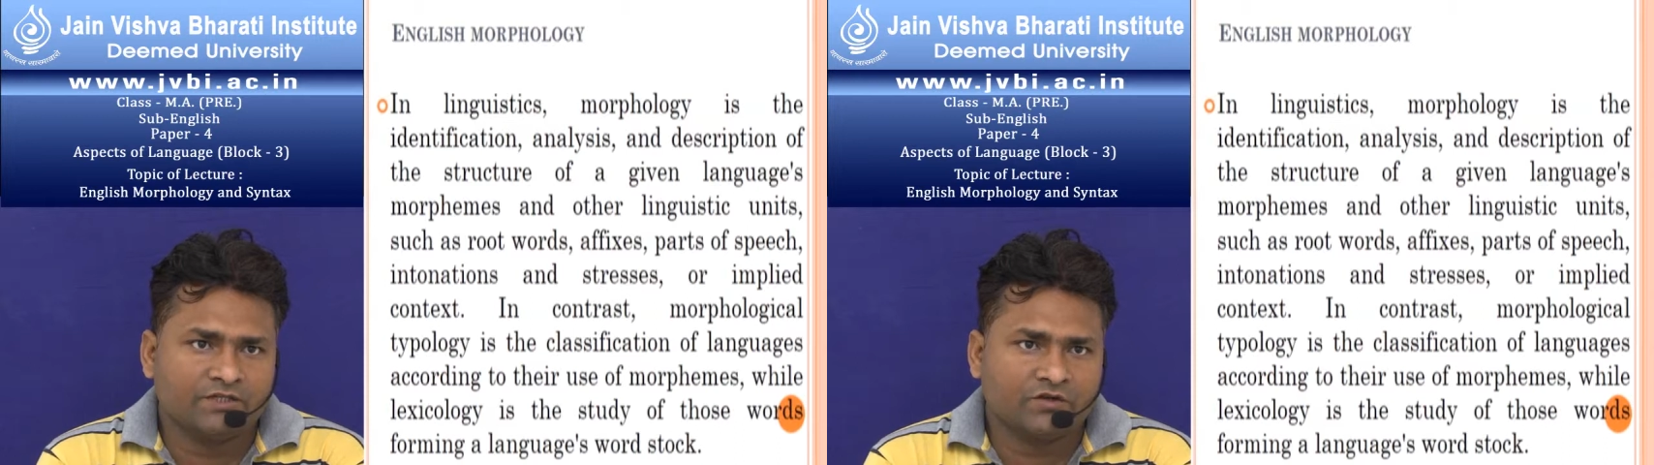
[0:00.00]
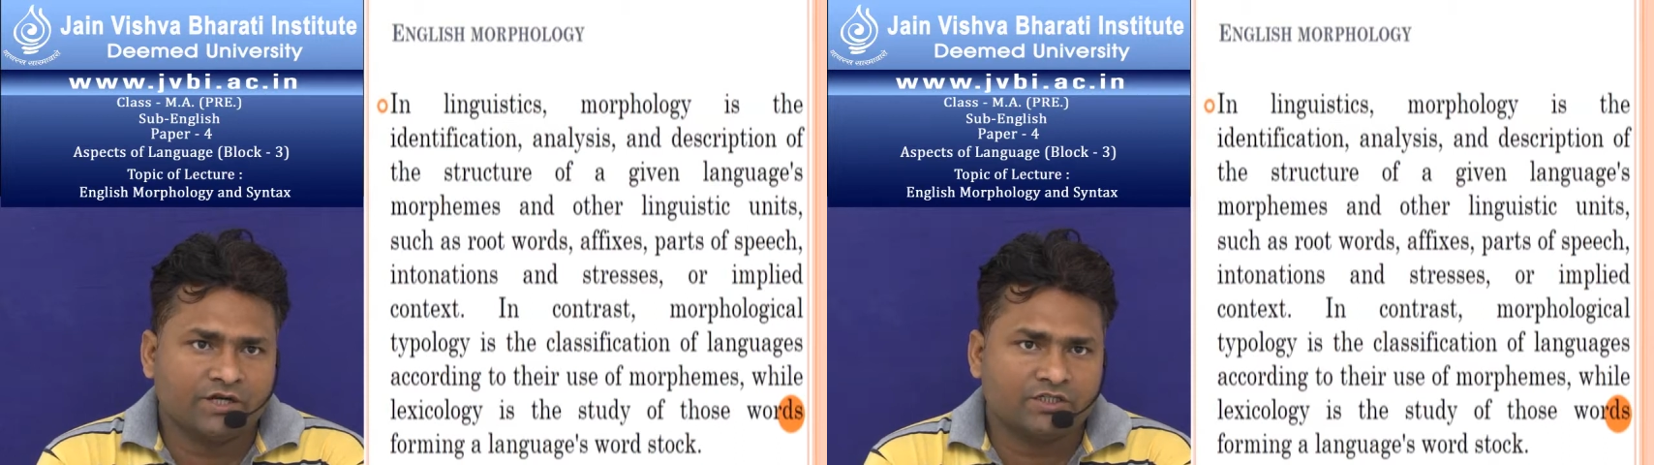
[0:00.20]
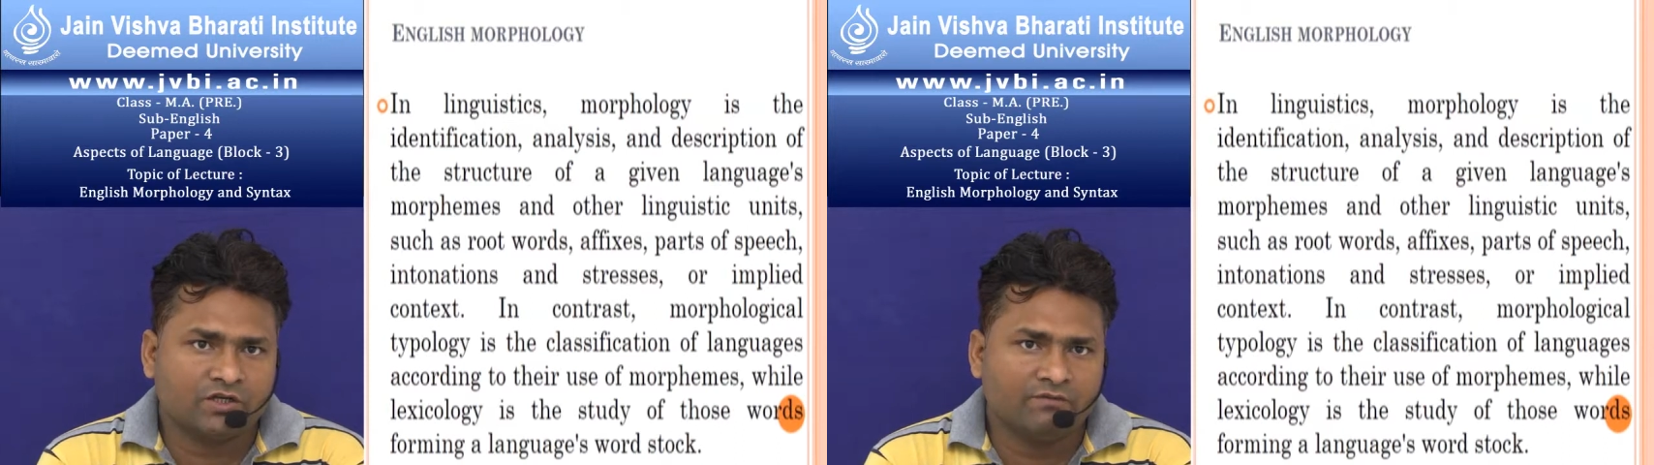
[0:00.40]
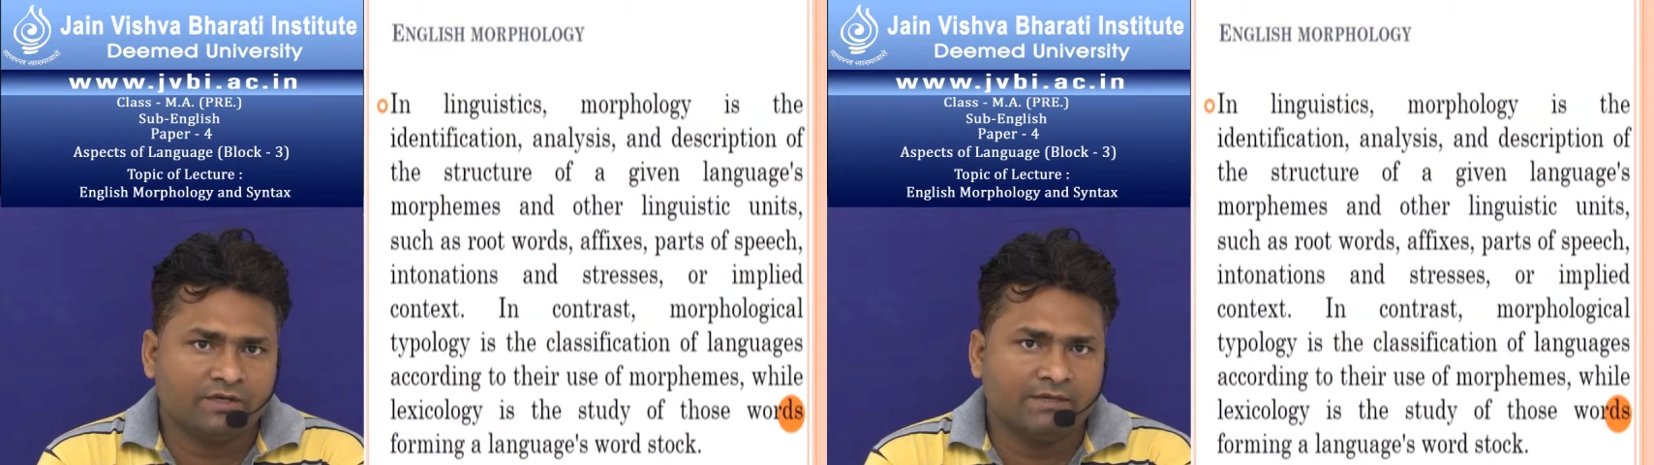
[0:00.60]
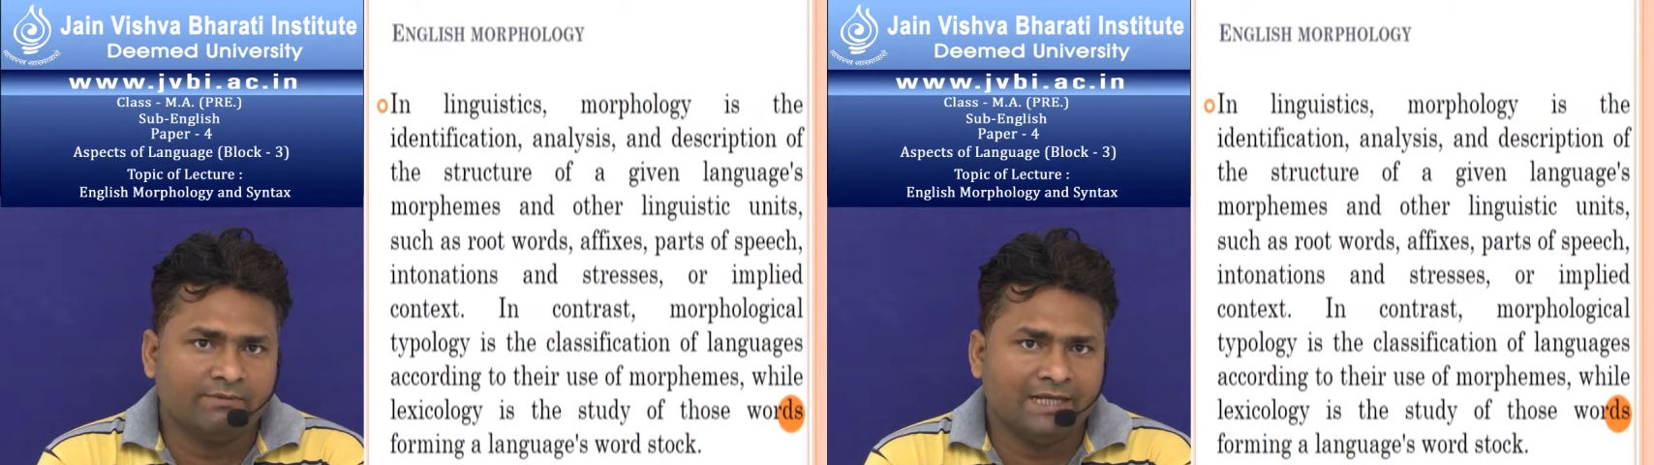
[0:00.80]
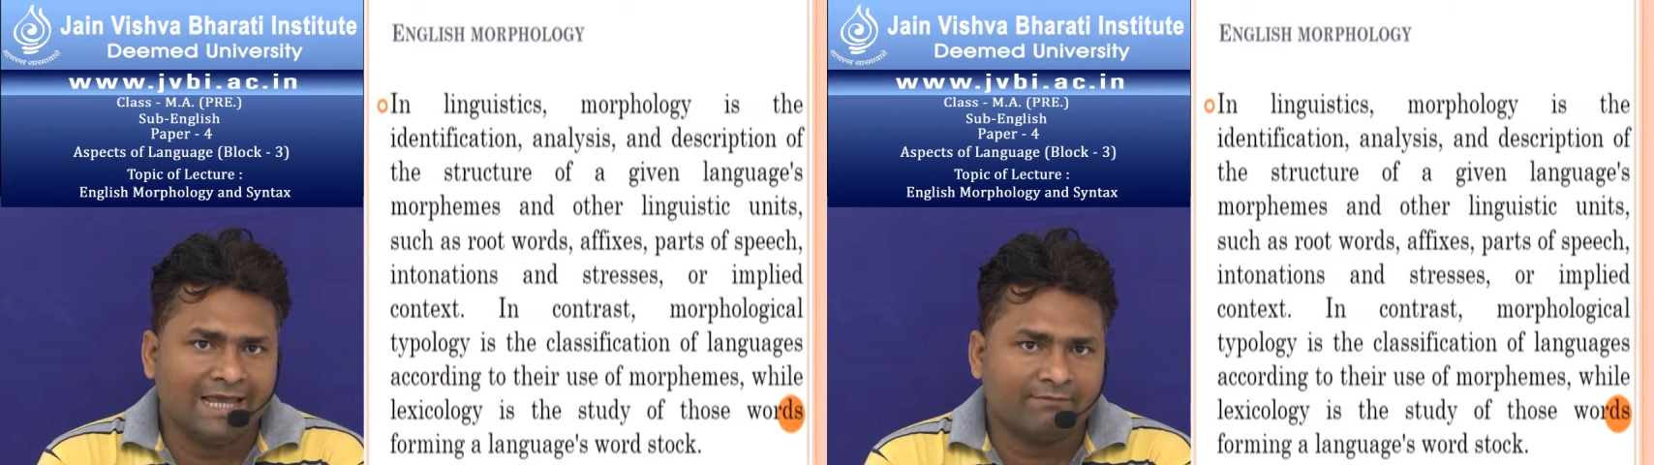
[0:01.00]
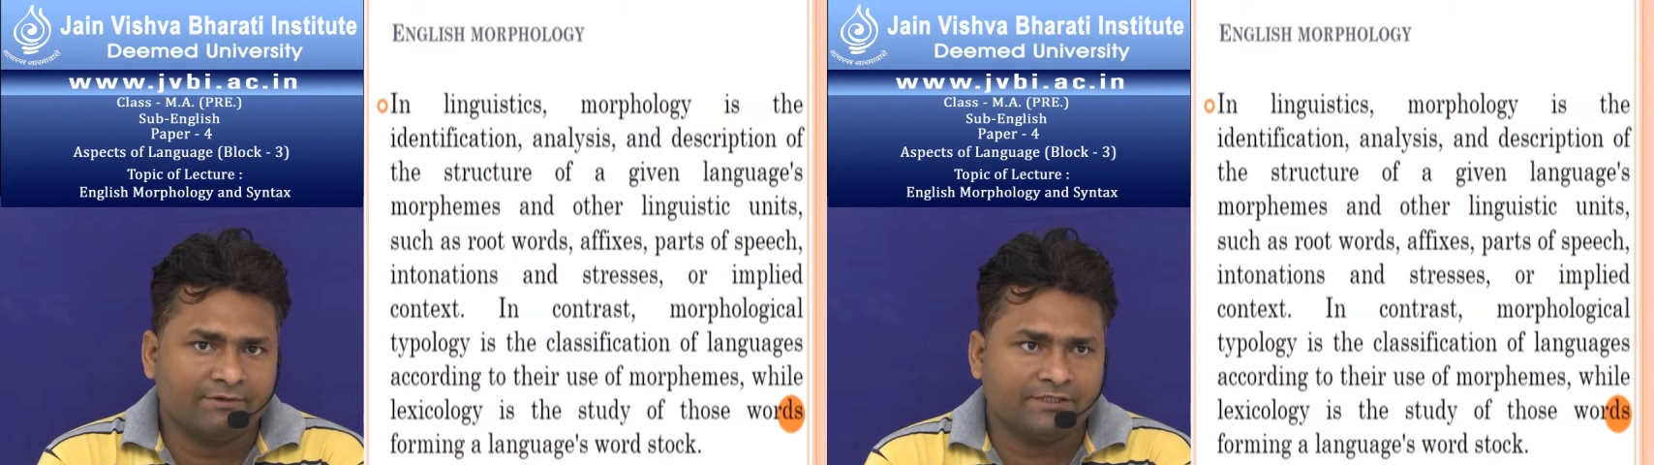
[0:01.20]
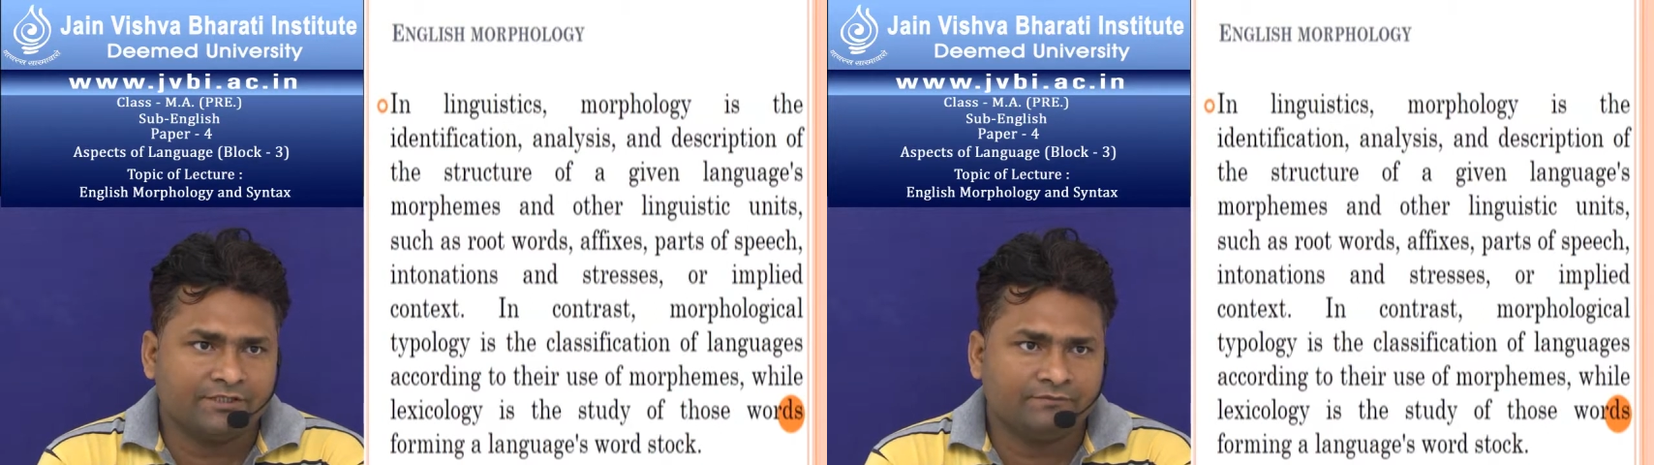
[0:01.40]
structure of a given
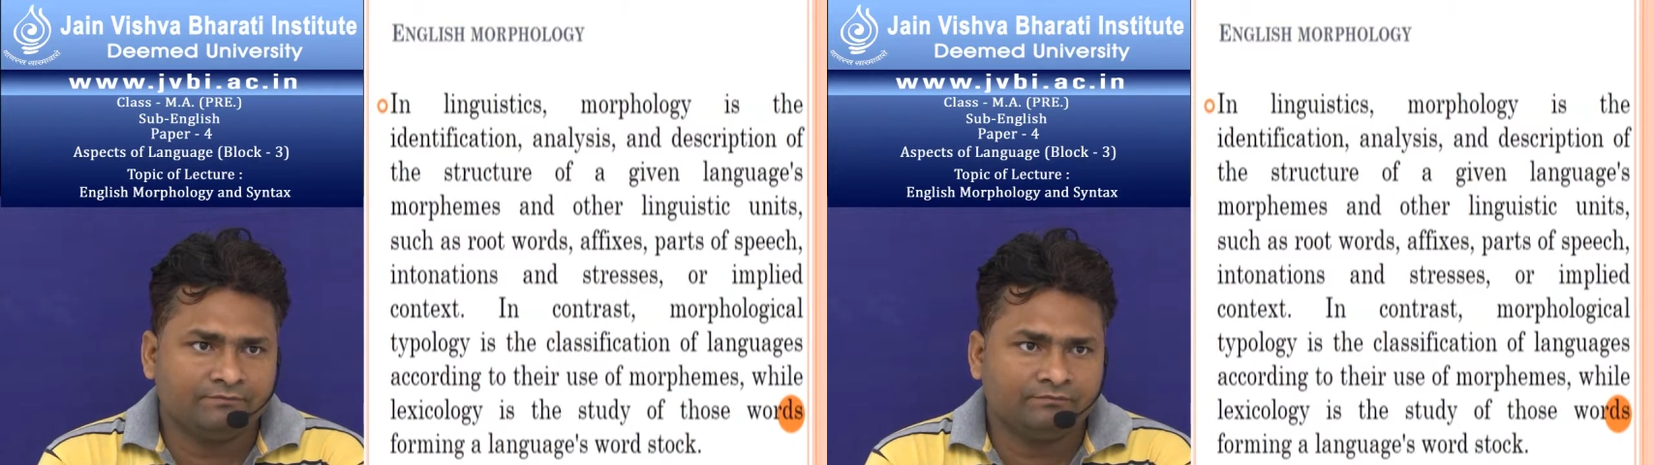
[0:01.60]
language,